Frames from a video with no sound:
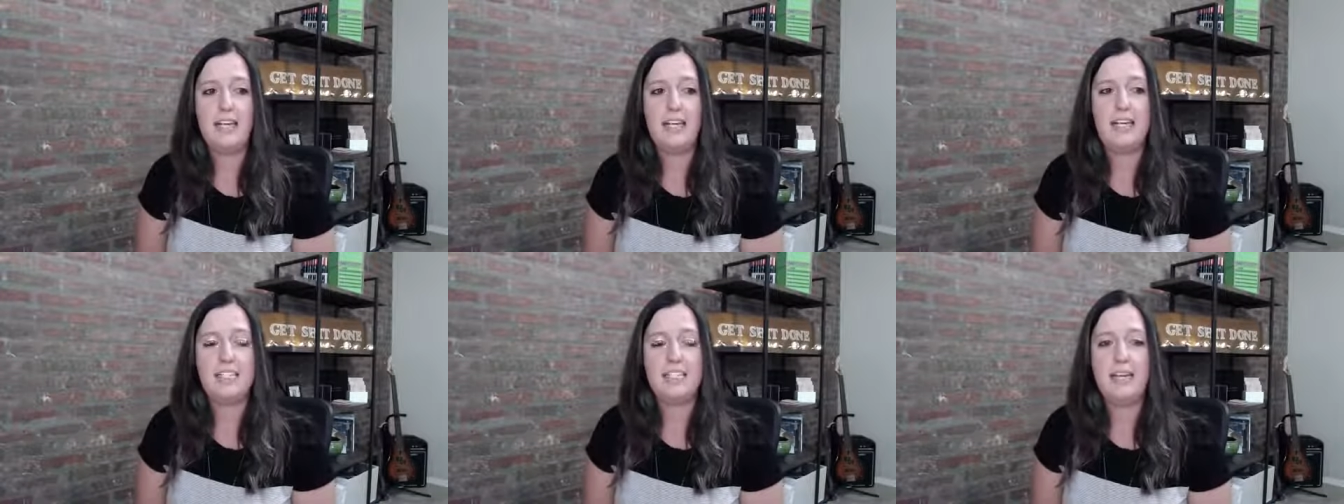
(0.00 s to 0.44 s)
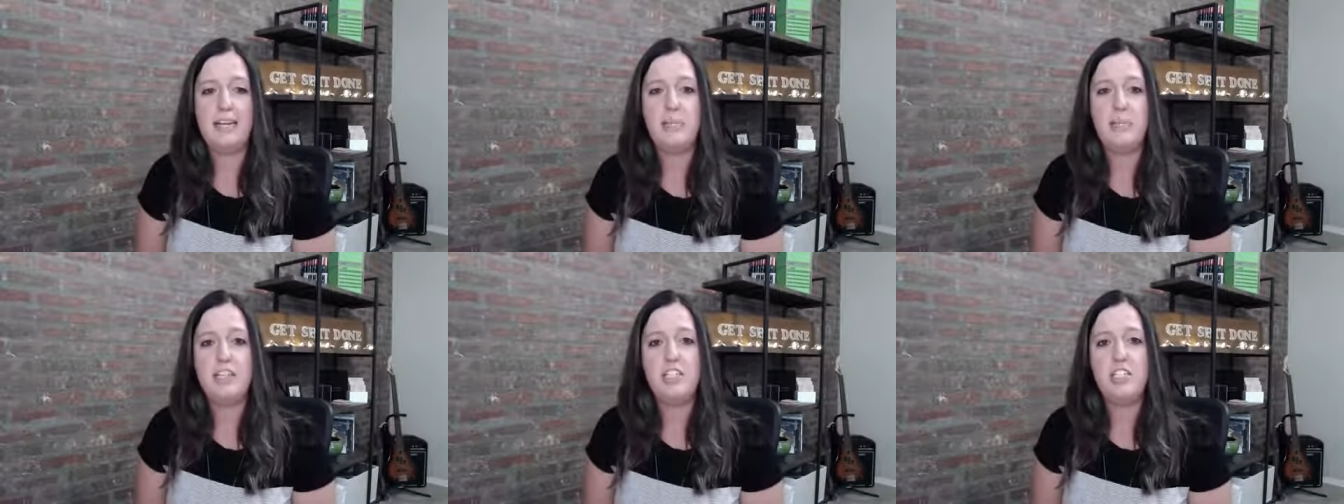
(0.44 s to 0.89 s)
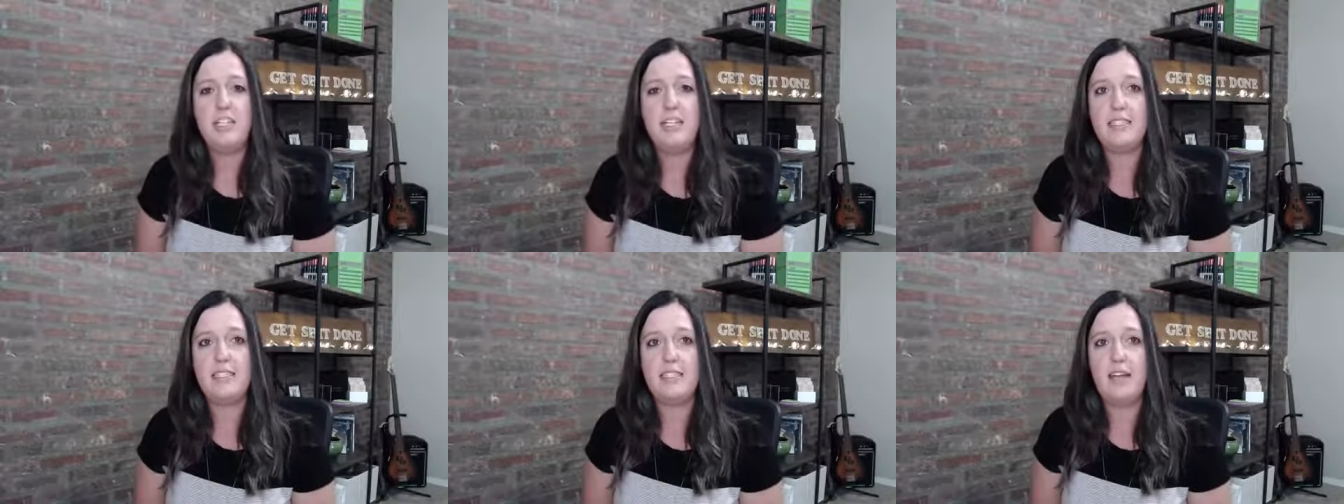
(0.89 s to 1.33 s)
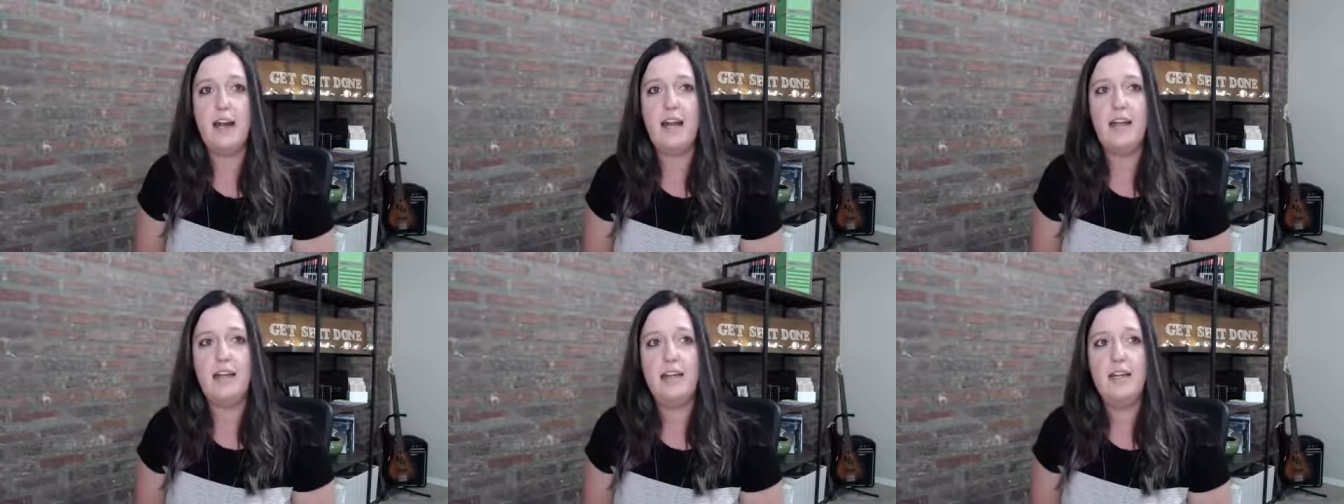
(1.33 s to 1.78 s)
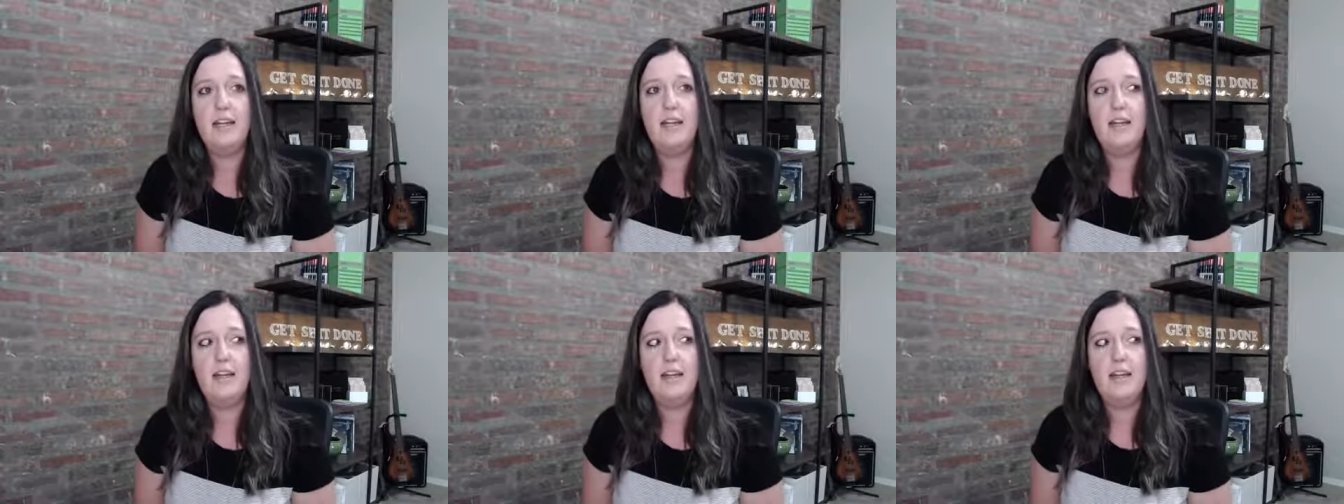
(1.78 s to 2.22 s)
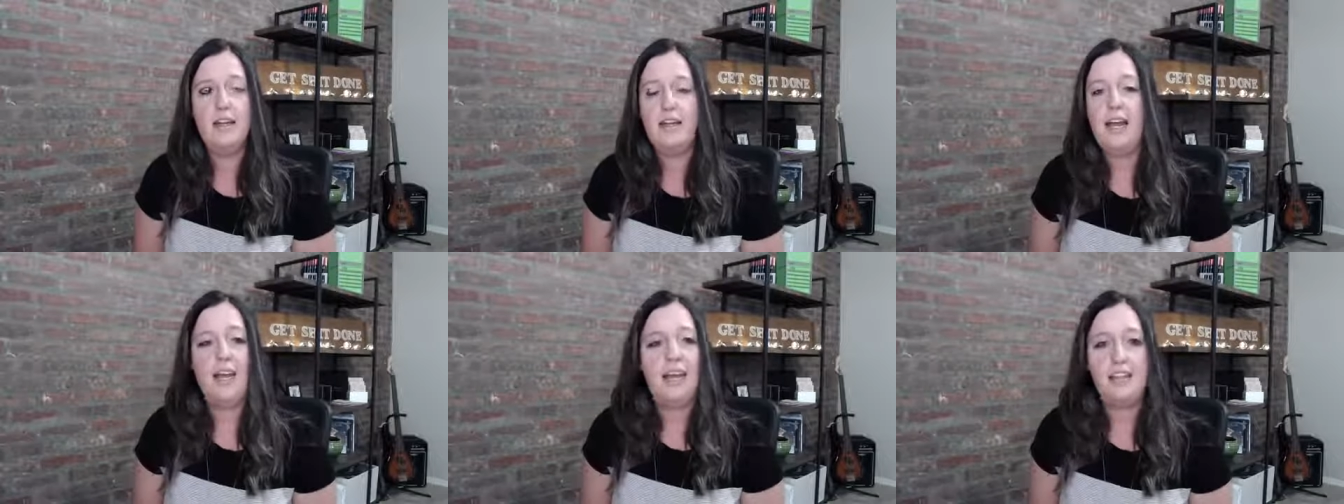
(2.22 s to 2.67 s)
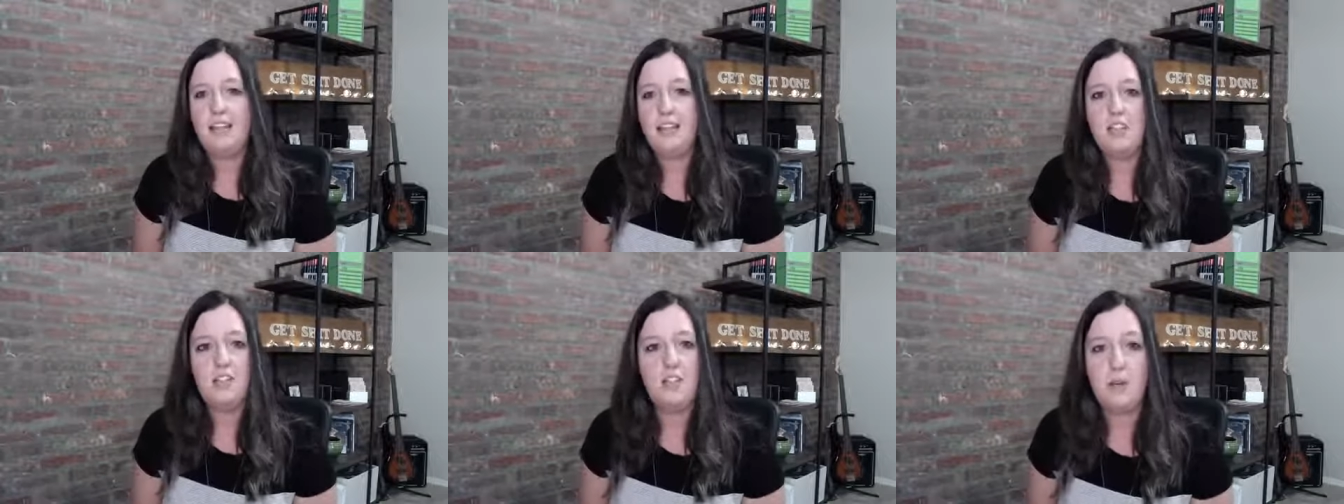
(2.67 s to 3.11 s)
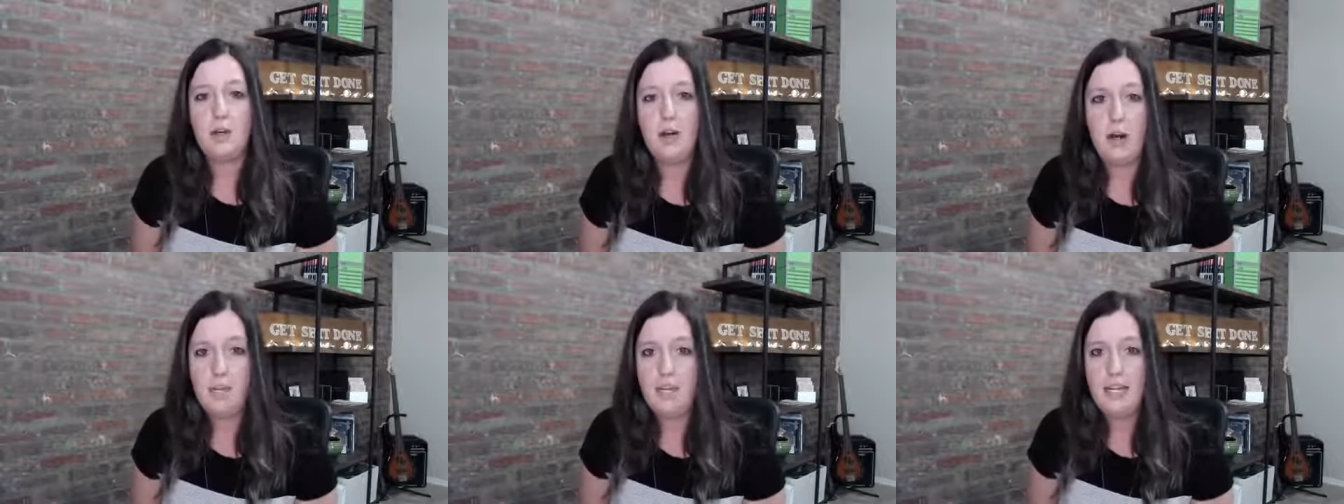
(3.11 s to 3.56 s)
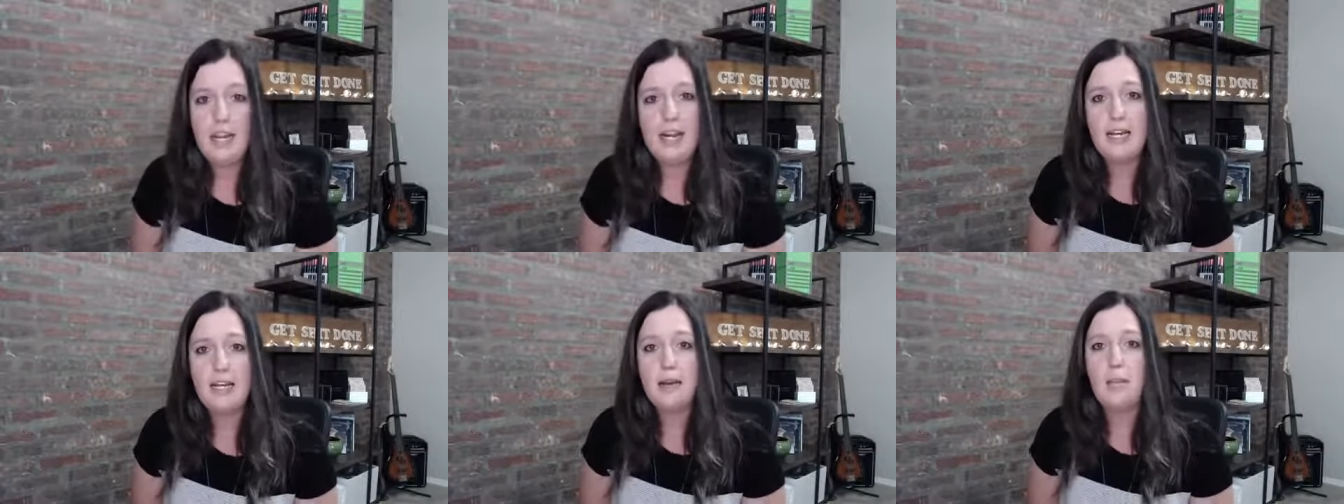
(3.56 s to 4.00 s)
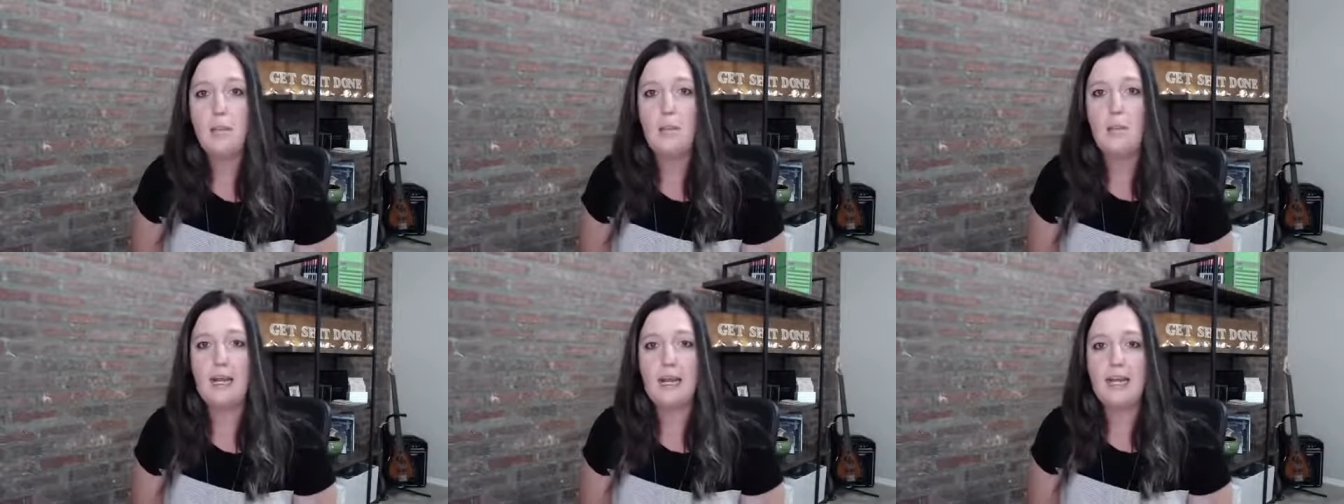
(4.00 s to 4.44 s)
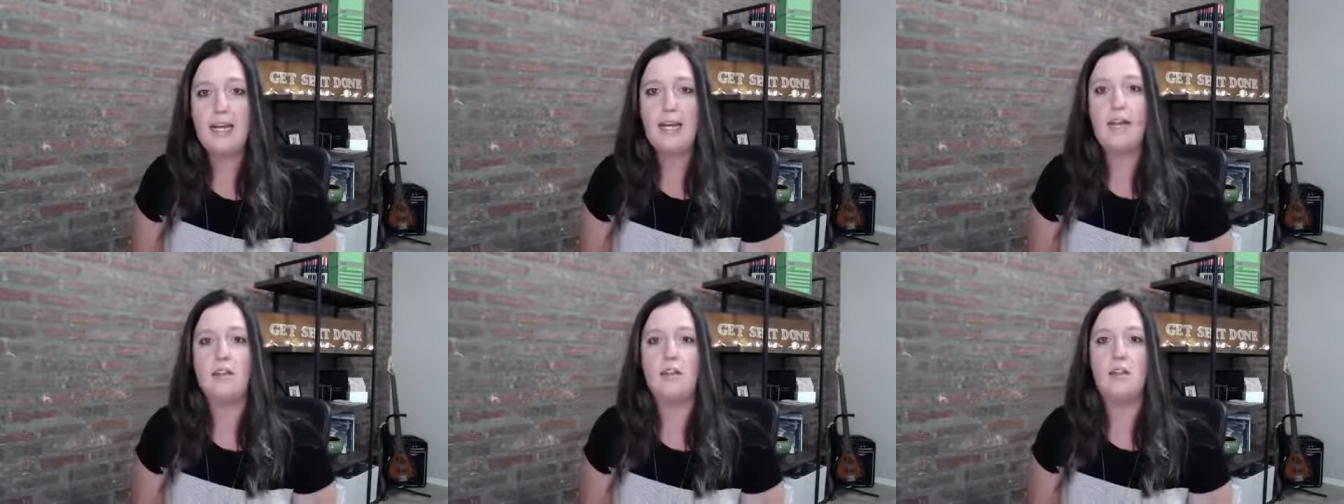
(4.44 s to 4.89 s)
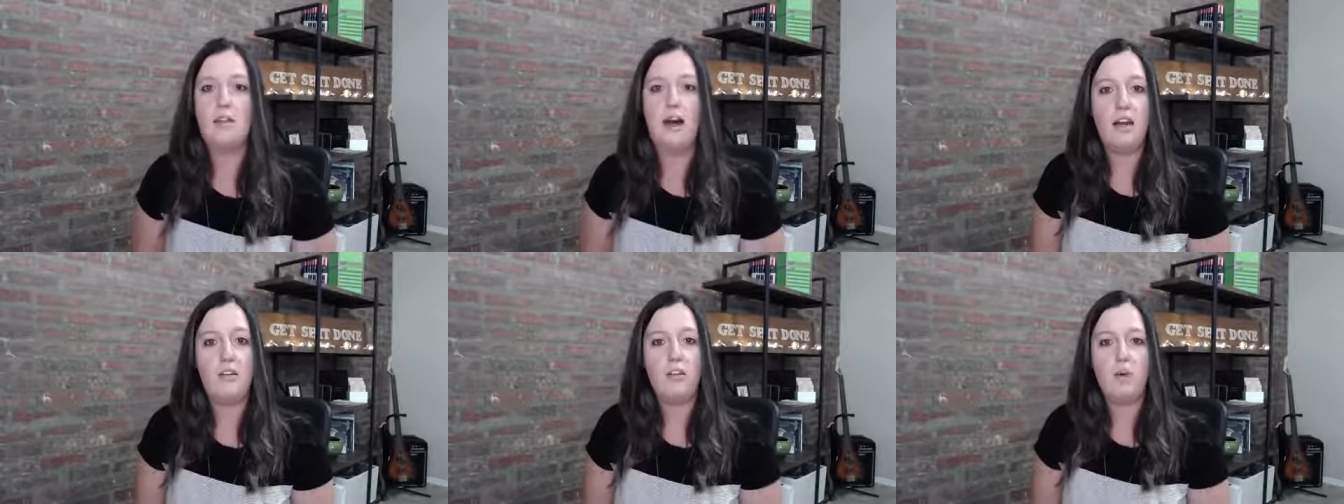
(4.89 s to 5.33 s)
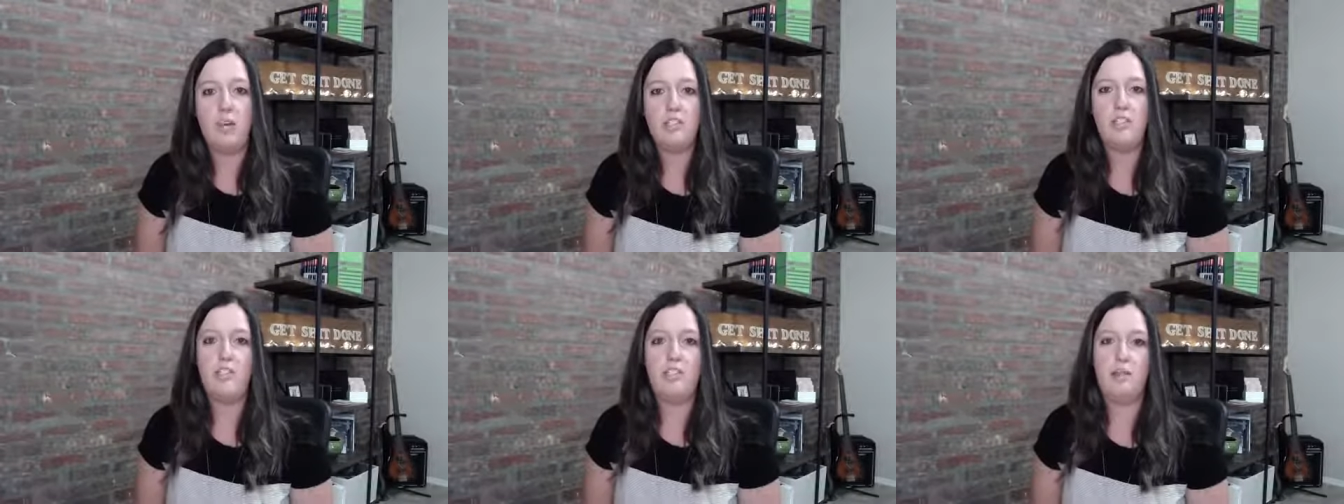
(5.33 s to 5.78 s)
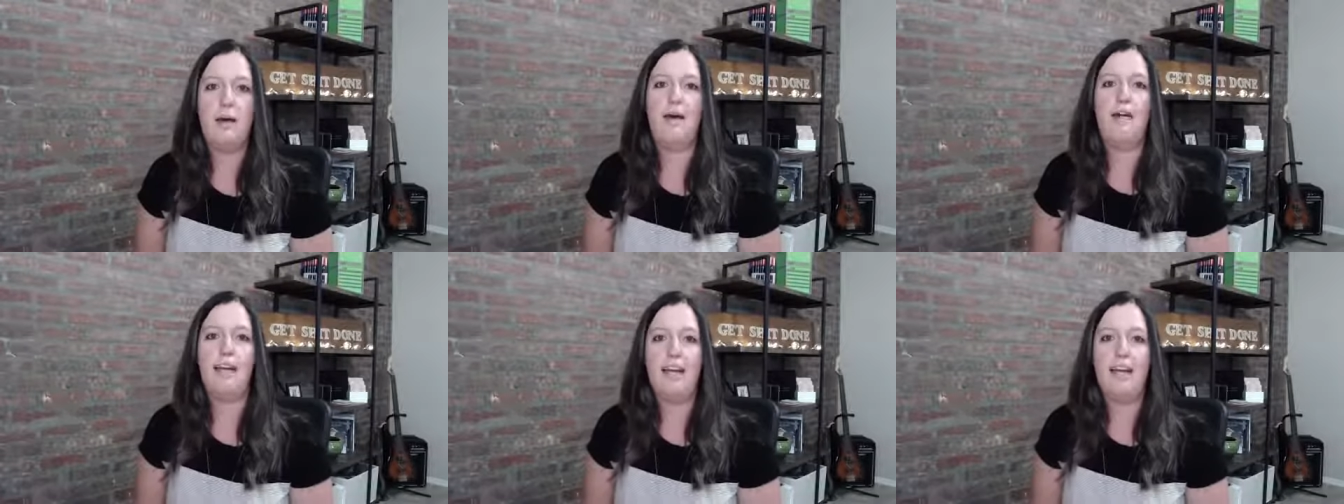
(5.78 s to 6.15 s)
Like I said, messaging is not anything that's super complicated, but I get a lot of questions about it.